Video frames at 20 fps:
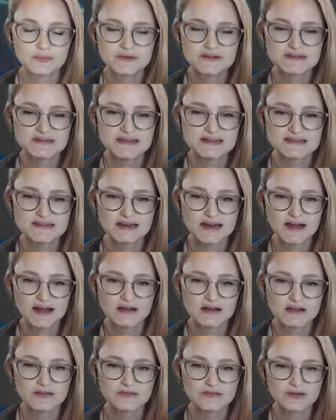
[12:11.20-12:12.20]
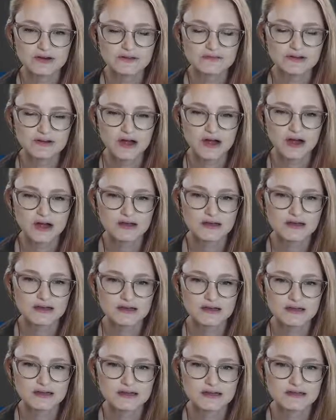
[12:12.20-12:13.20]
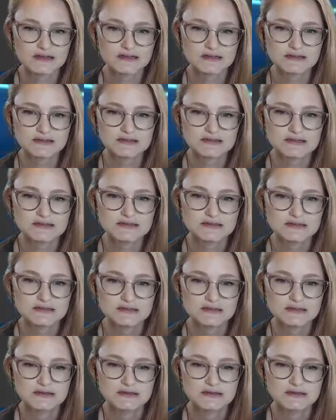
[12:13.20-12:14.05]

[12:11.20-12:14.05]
want to put Zacian out in front of Dialga because